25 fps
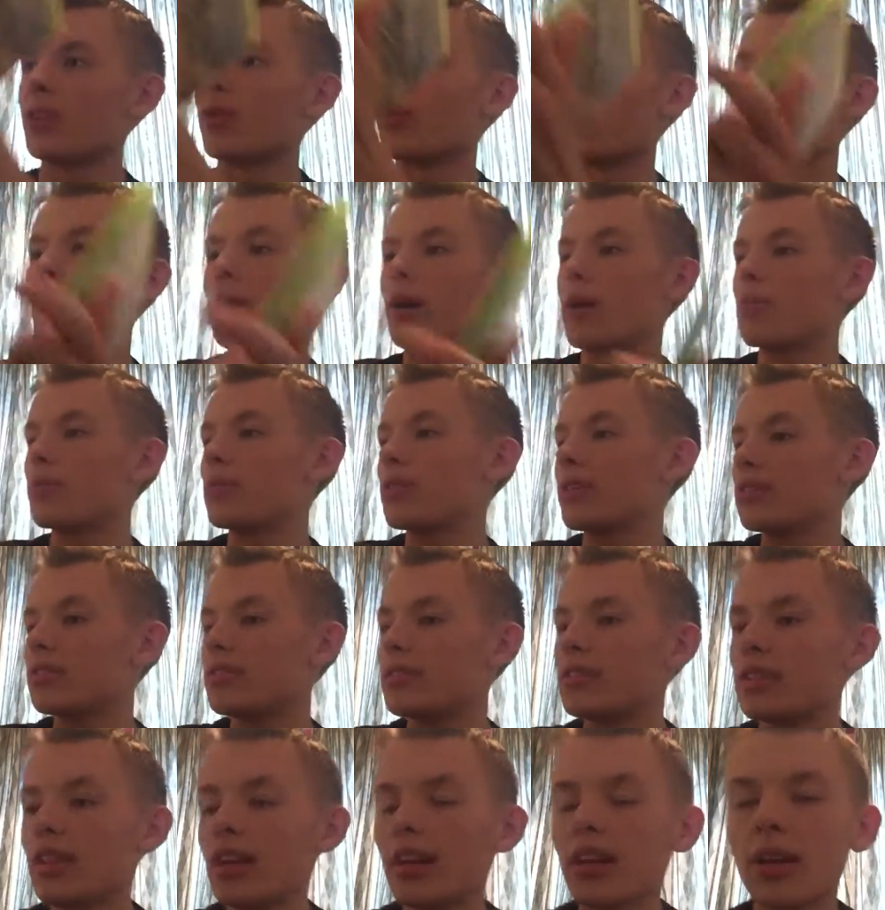web
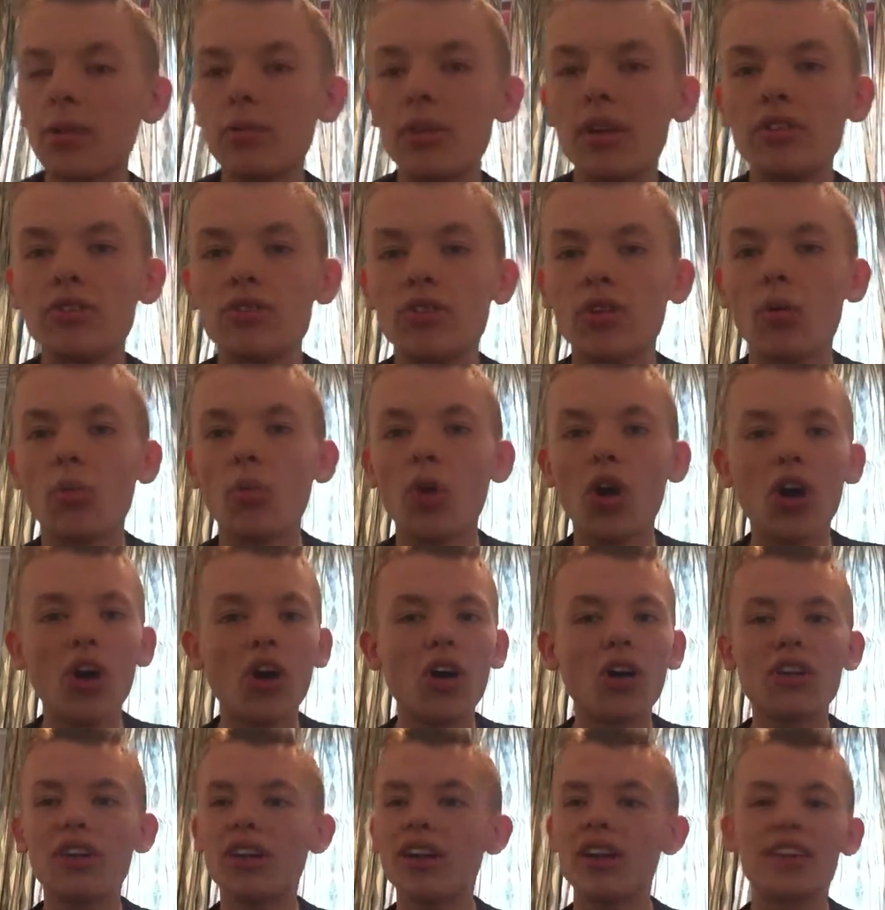sling him into a
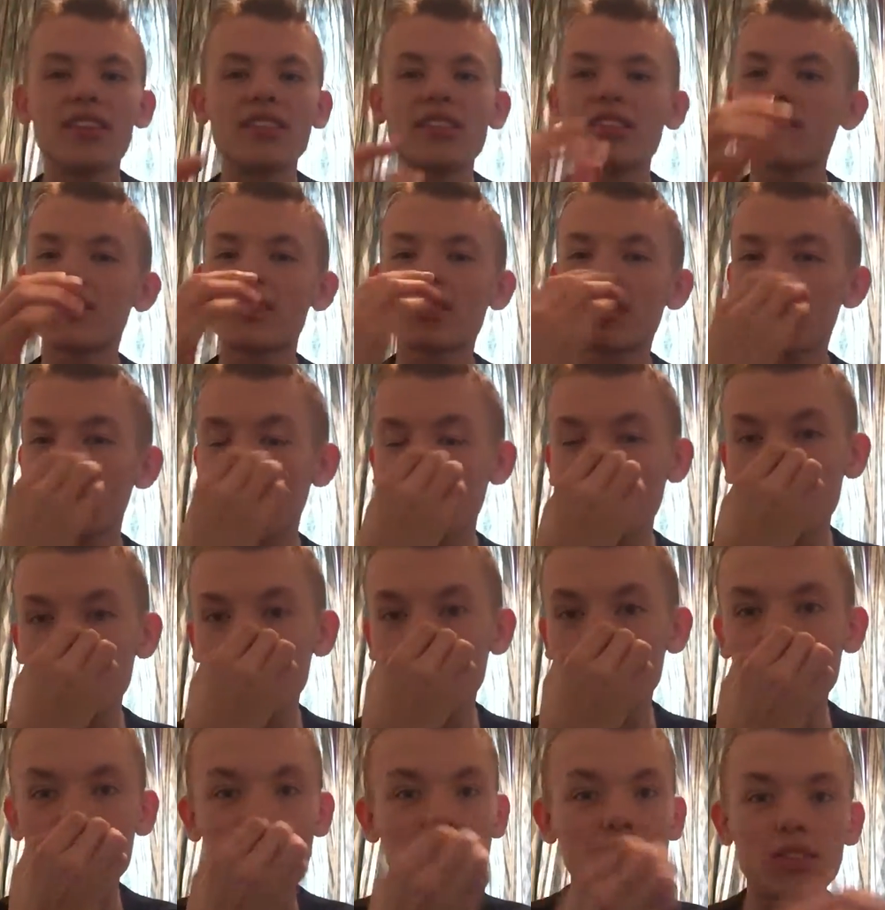wall.
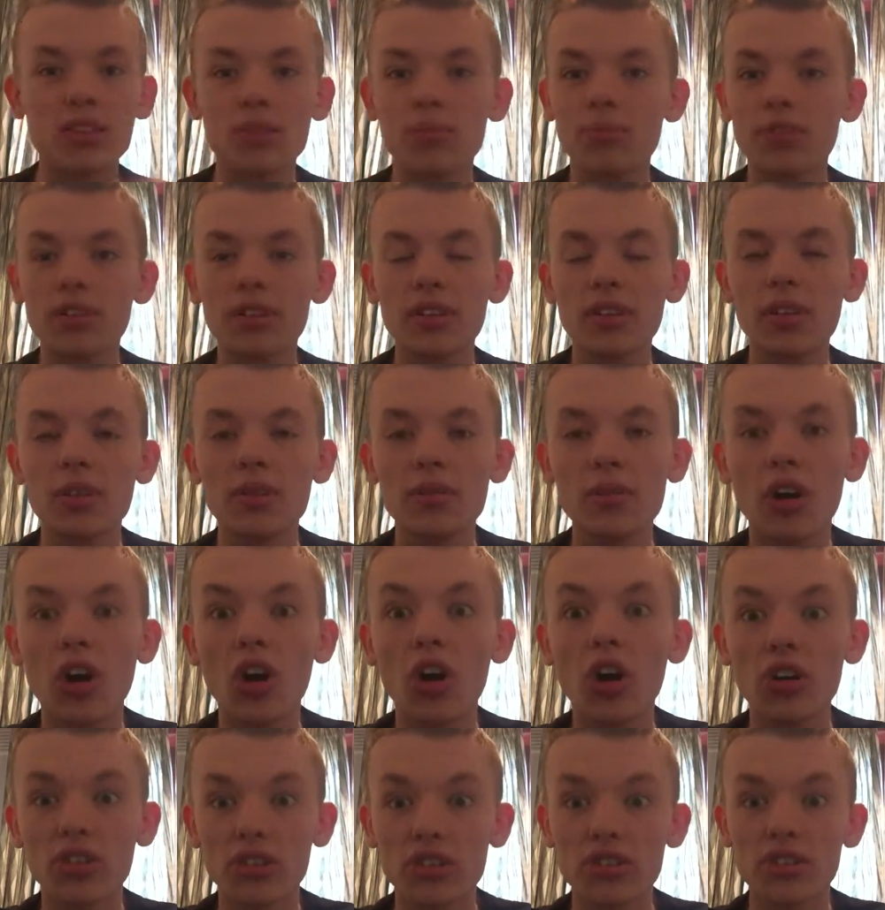It's completely
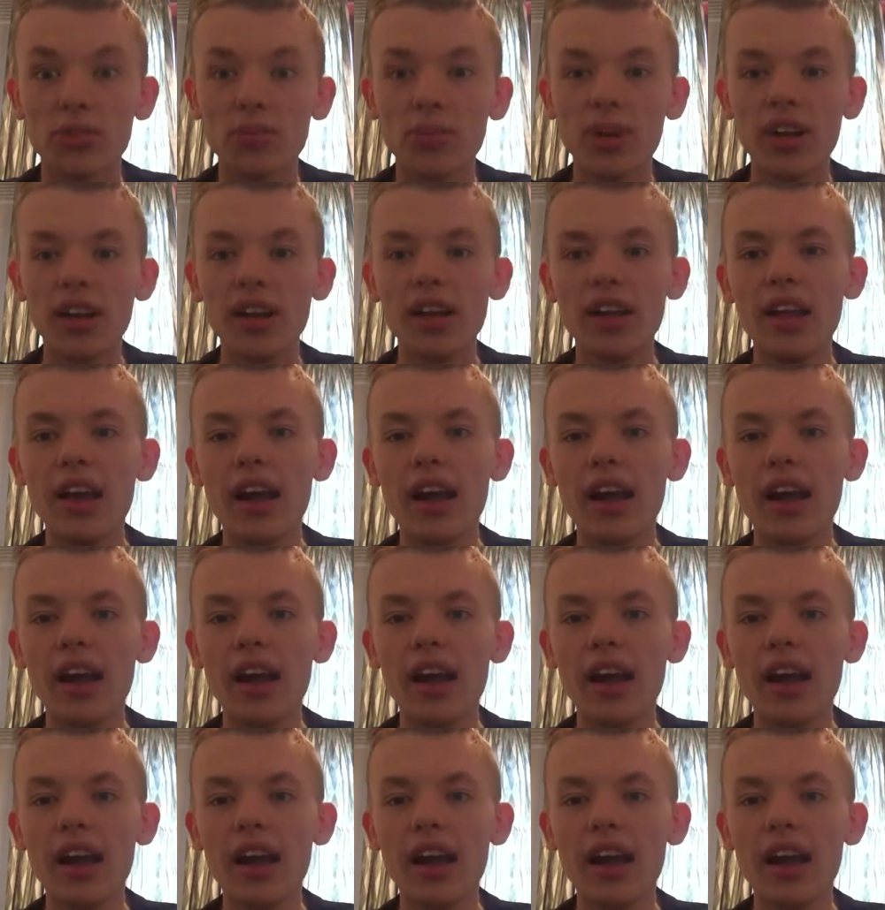awesome.